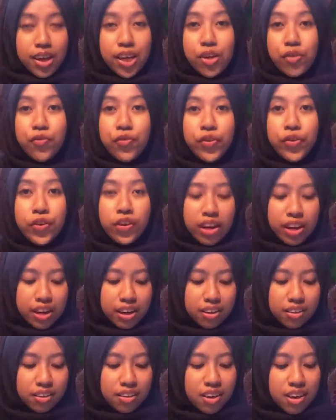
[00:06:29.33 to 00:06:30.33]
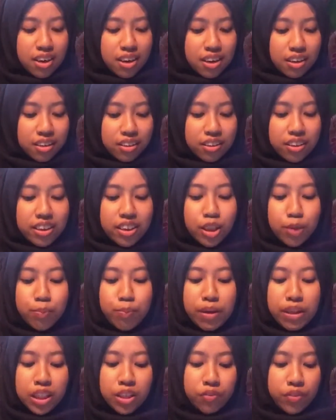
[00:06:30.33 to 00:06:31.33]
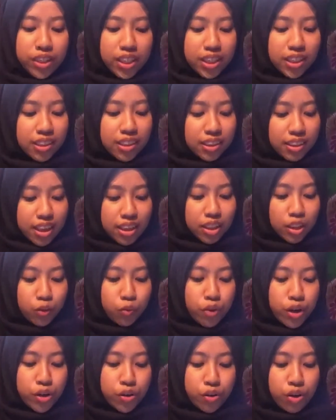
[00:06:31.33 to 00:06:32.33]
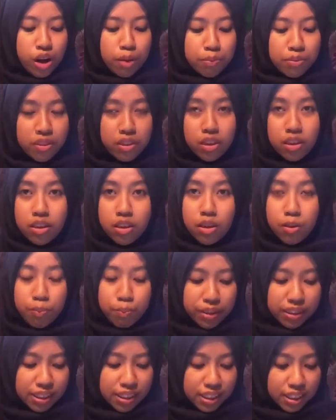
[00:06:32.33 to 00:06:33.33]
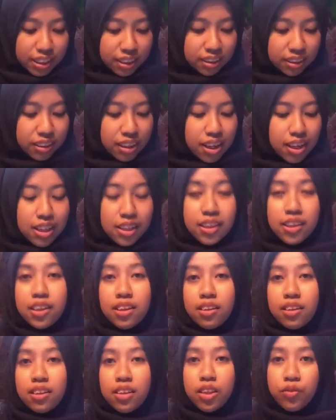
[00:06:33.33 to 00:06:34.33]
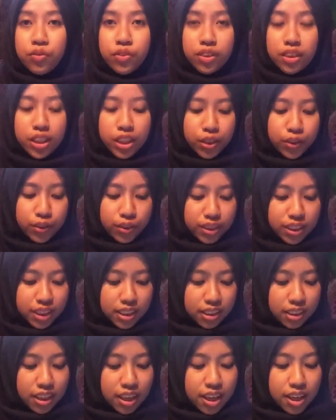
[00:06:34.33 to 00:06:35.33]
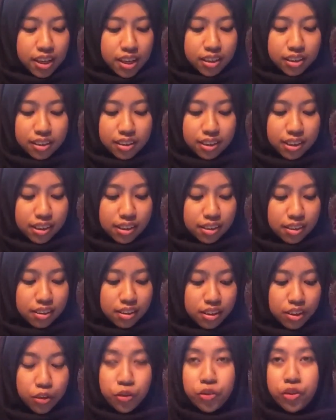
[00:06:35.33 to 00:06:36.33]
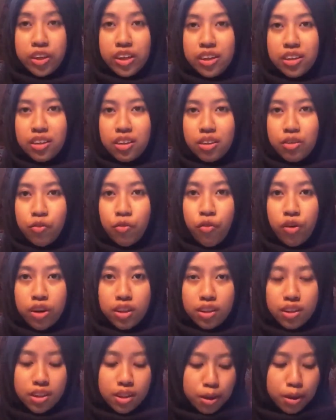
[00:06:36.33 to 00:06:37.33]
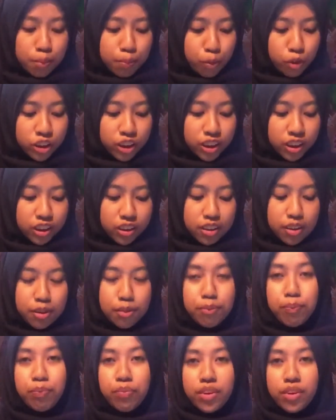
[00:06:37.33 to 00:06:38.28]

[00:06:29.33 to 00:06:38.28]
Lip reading: If you can, write specific instance where you observe the person successfully using the skills required for the position.